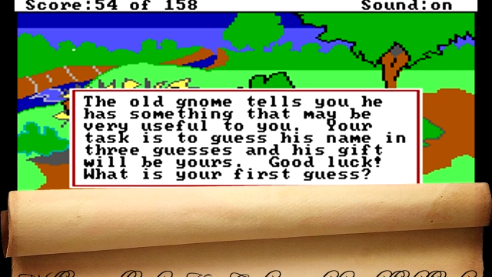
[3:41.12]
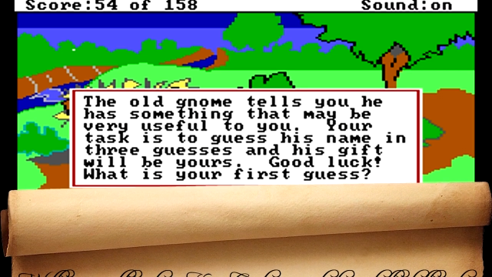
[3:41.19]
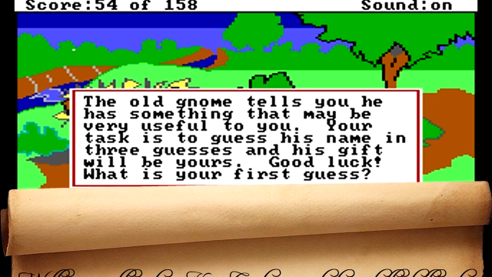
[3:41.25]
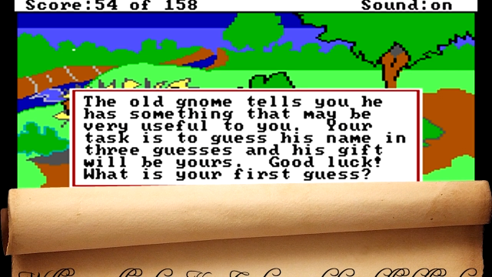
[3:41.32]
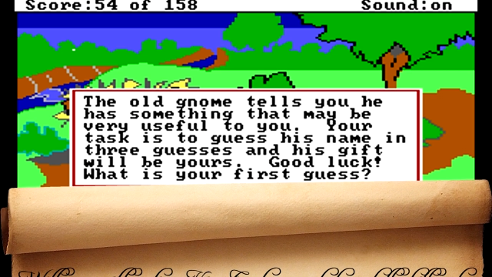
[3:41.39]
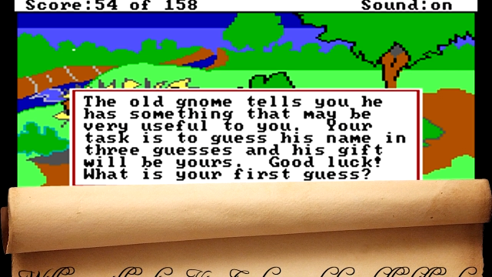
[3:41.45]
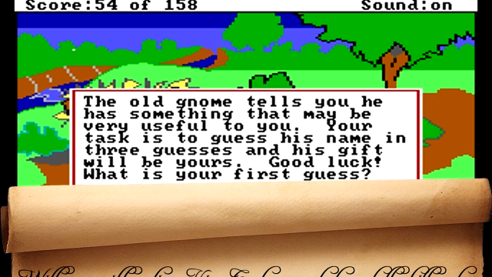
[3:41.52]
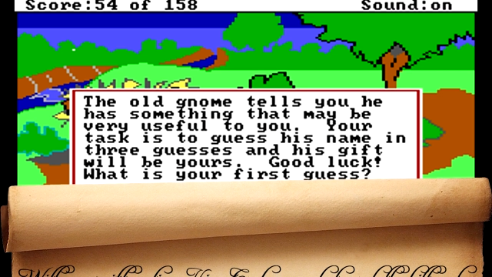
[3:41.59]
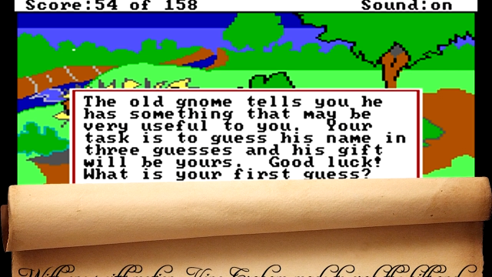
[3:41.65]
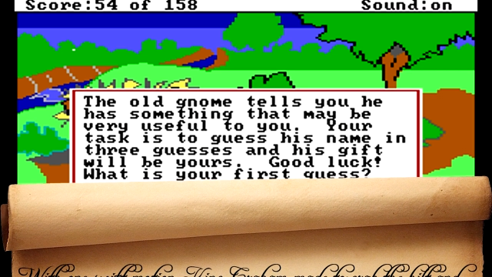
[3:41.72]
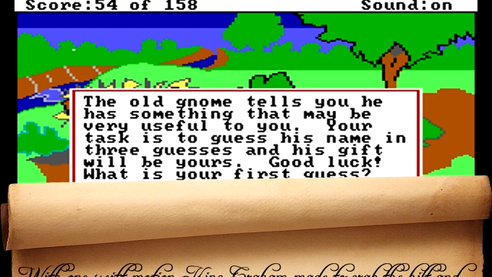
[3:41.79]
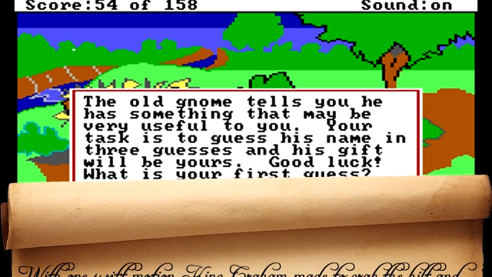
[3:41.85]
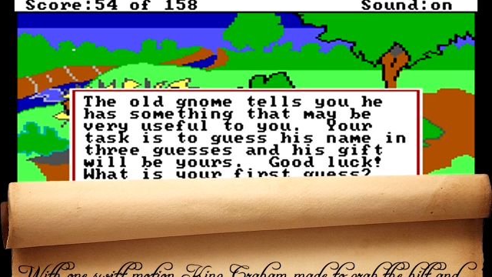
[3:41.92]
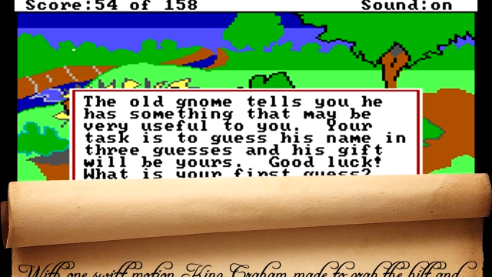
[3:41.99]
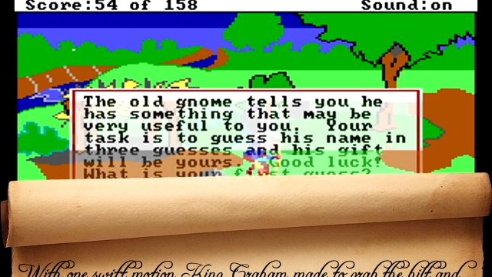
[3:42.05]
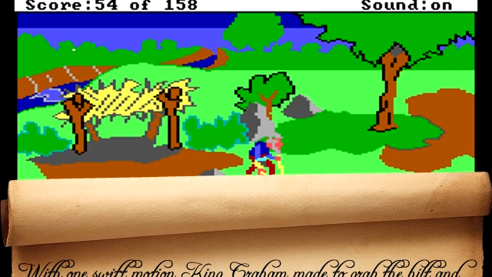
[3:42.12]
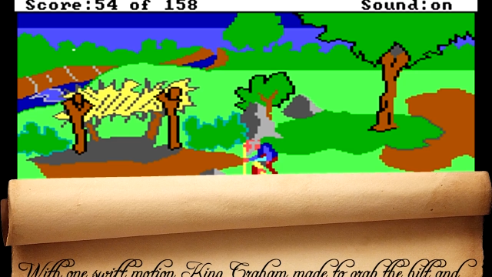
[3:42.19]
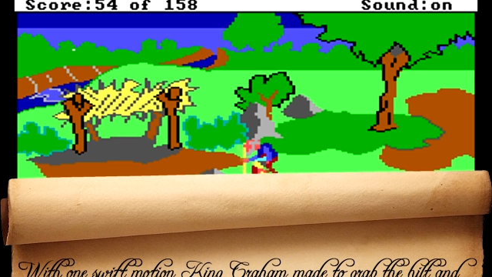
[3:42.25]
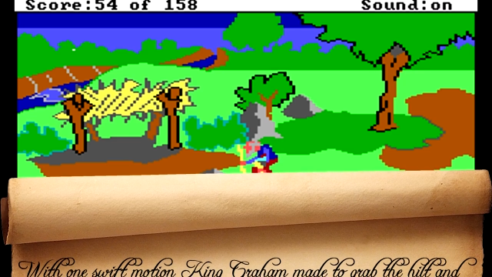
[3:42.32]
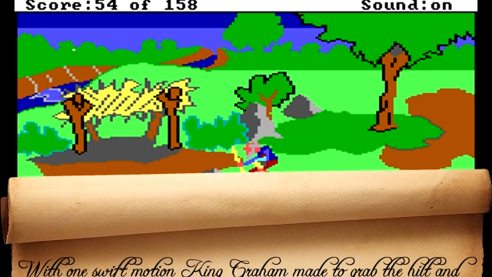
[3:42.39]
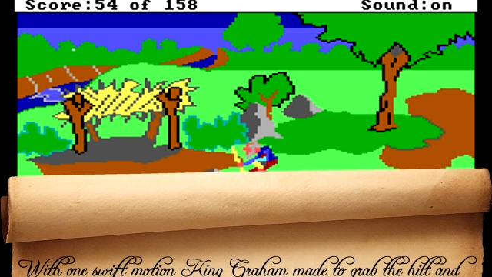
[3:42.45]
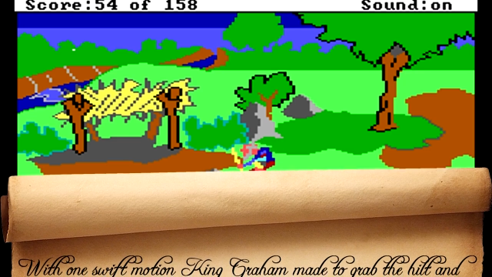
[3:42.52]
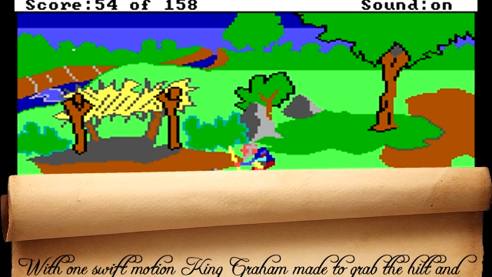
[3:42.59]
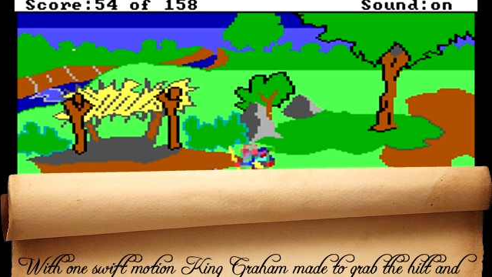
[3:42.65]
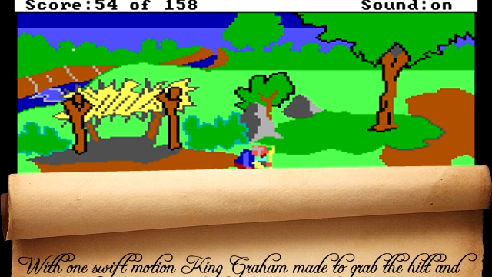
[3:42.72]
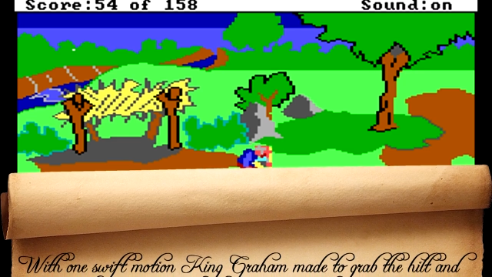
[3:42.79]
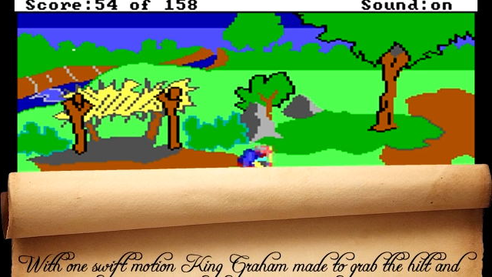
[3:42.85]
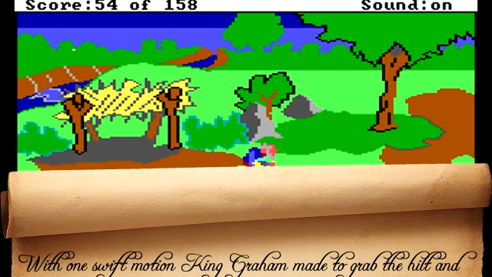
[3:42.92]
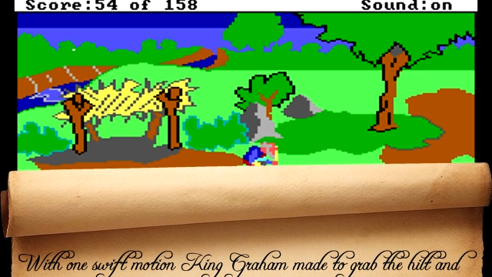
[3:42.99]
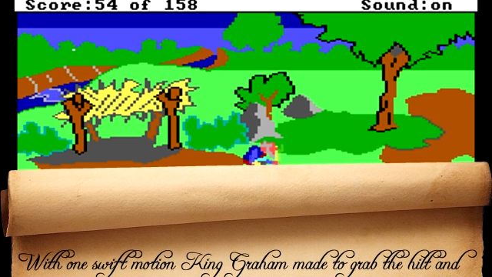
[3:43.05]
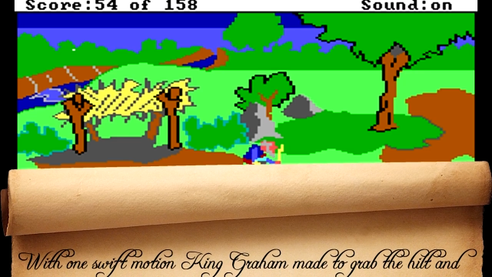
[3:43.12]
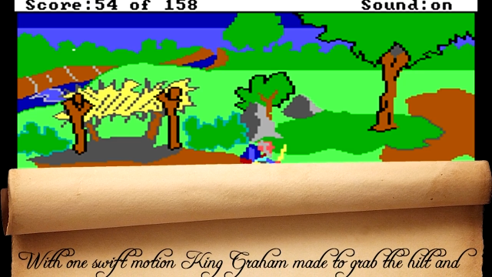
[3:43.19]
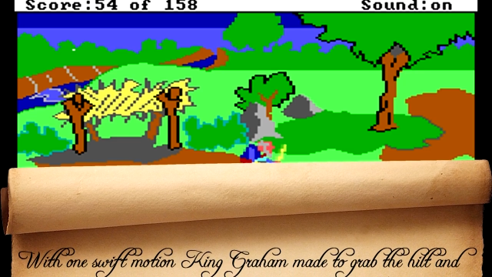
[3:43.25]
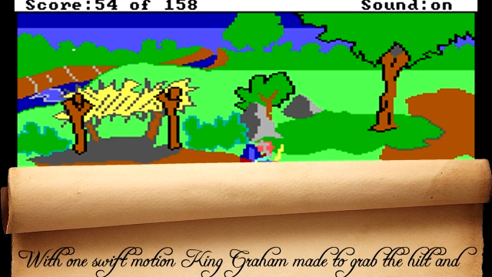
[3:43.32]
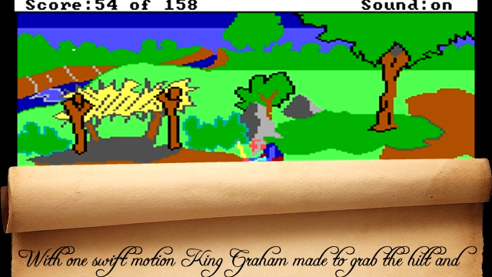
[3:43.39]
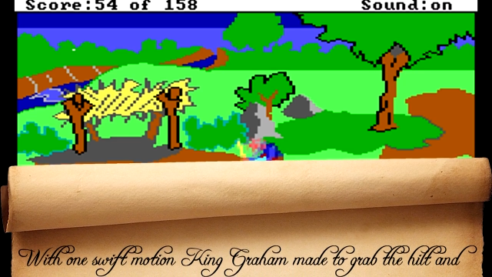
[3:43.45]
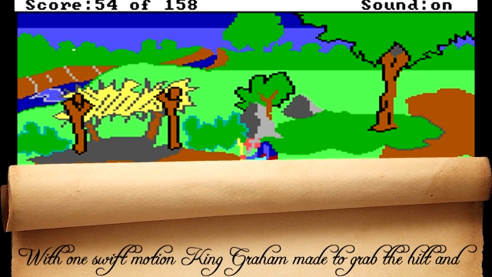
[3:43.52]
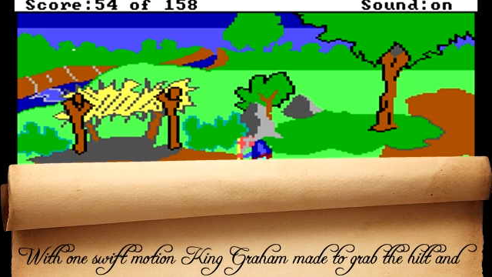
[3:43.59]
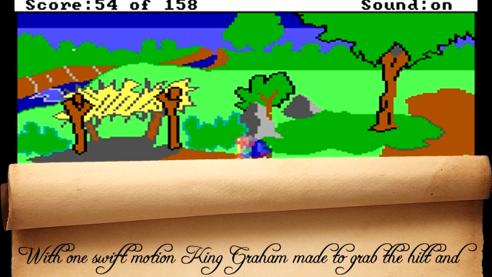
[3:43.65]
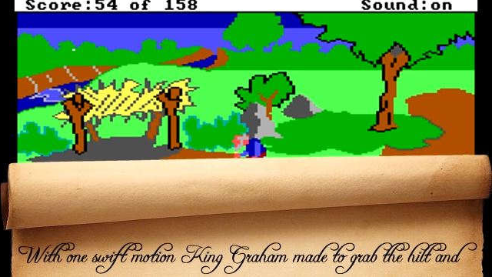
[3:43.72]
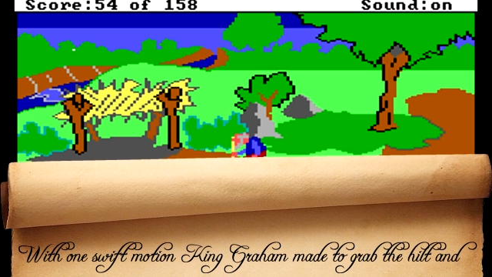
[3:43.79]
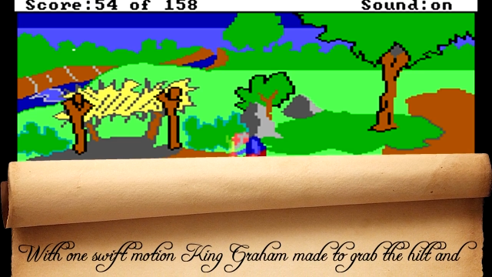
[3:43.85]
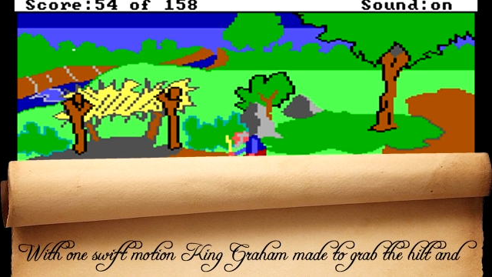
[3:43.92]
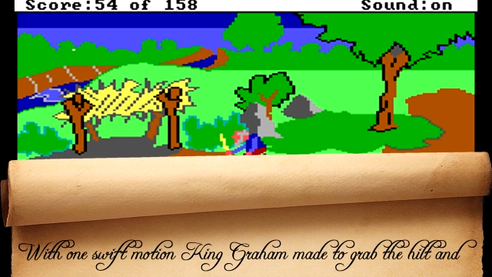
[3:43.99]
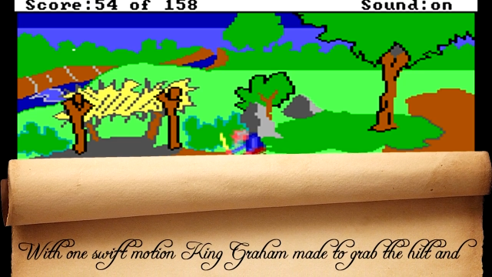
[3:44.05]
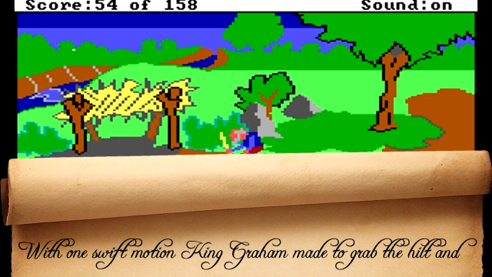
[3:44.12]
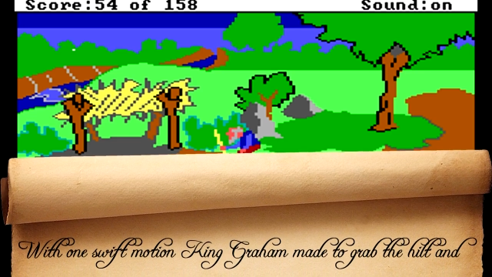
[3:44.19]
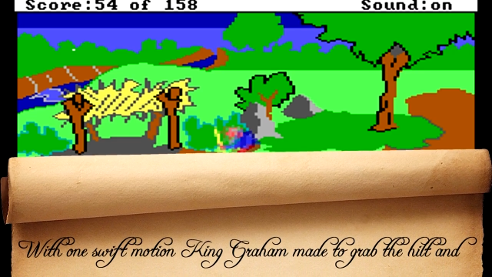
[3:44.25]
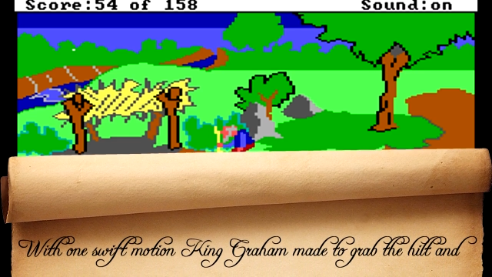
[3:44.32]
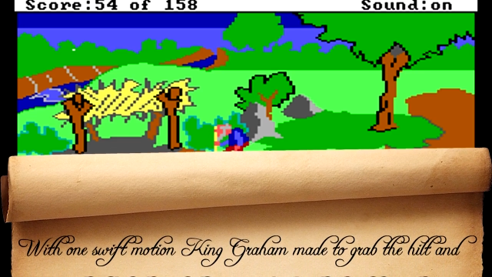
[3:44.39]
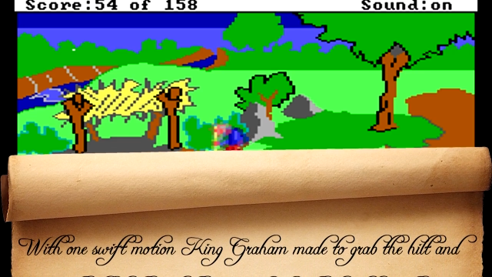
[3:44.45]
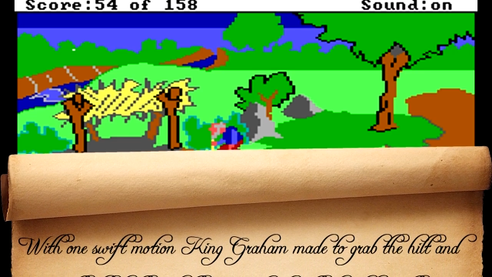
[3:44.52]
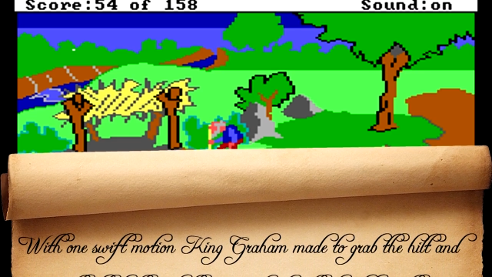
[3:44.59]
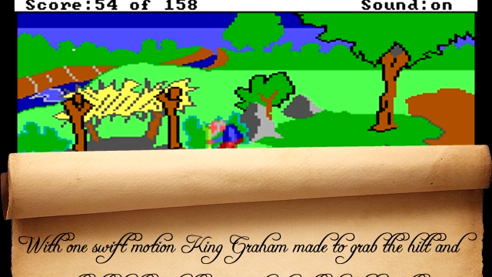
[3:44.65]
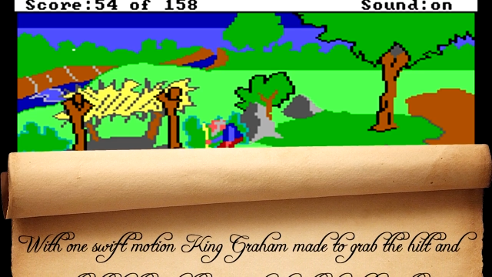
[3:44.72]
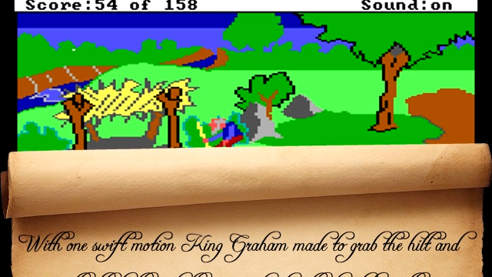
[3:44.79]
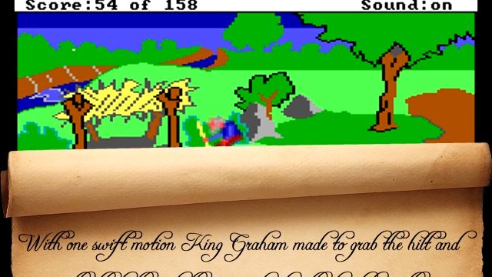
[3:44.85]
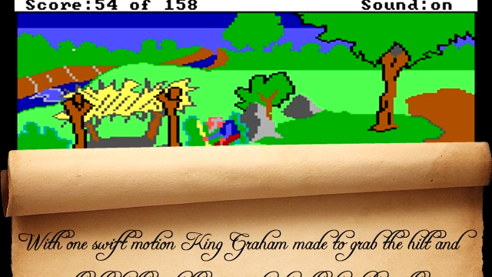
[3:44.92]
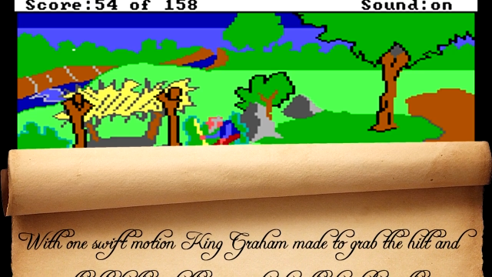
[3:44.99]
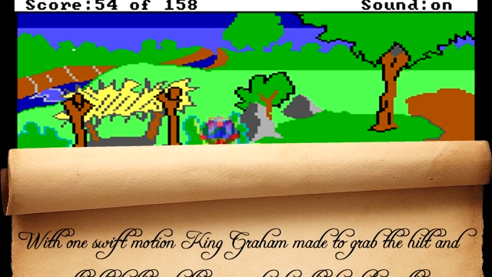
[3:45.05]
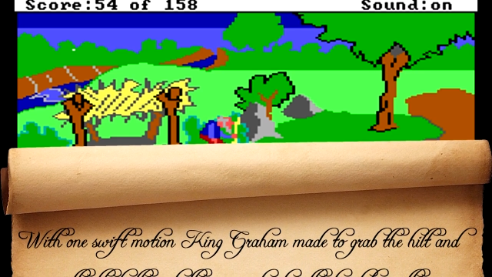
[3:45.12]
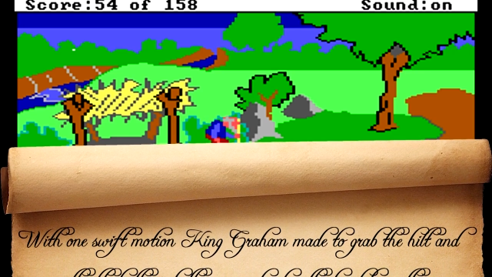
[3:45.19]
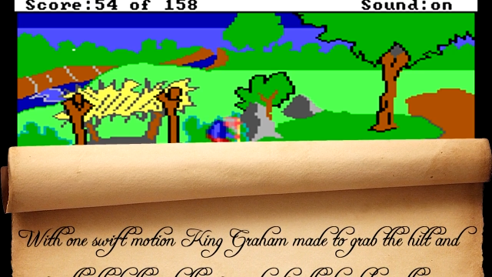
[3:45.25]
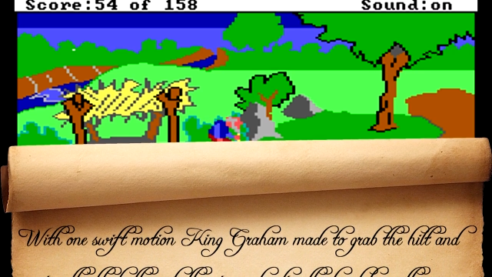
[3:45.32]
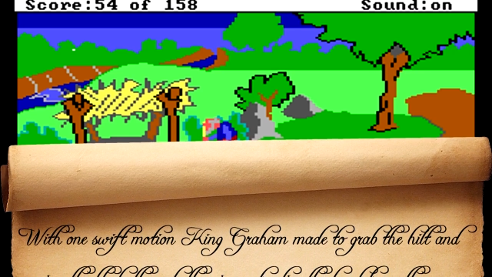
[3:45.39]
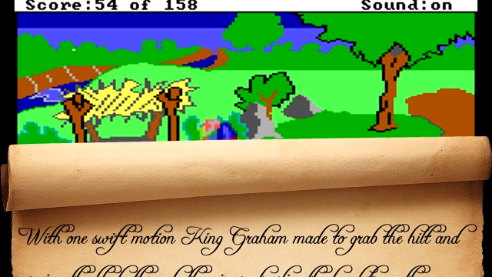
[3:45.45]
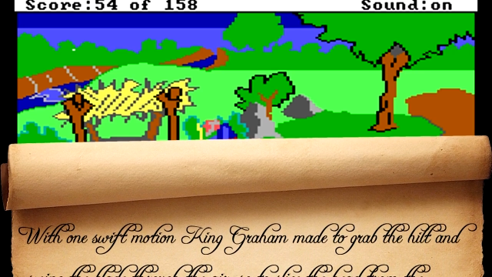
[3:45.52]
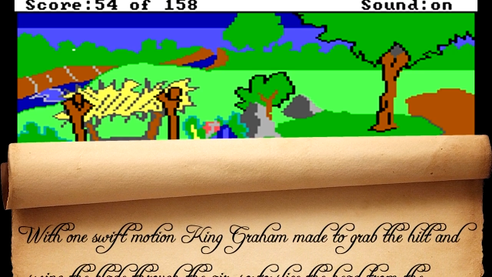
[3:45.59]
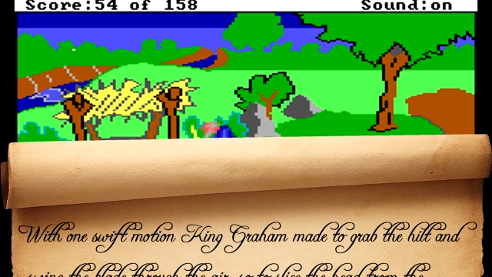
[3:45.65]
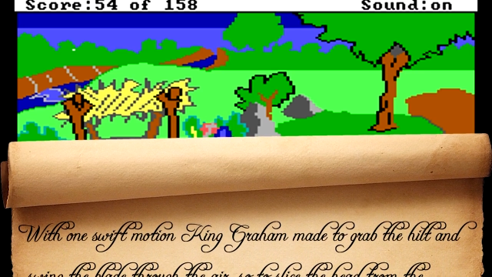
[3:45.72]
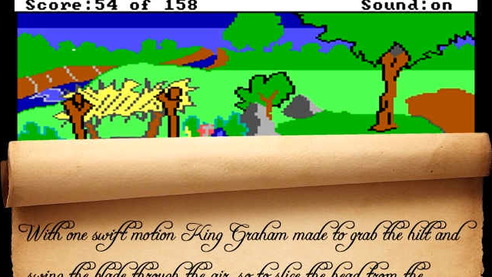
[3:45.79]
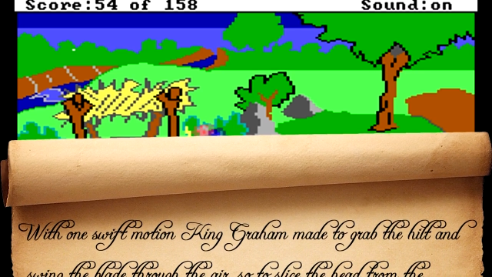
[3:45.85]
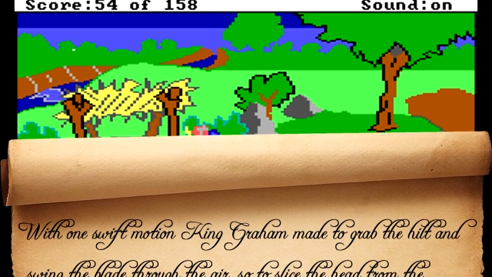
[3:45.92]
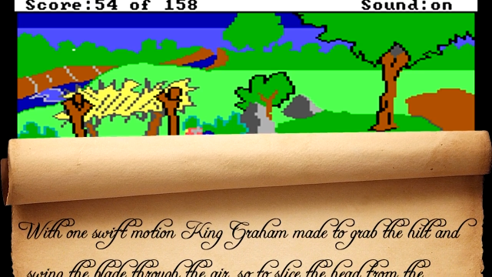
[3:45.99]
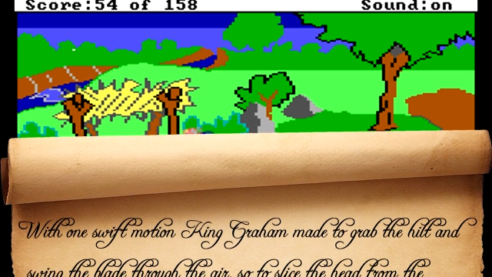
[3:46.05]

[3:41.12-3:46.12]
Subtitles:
[unreadable: no face in view]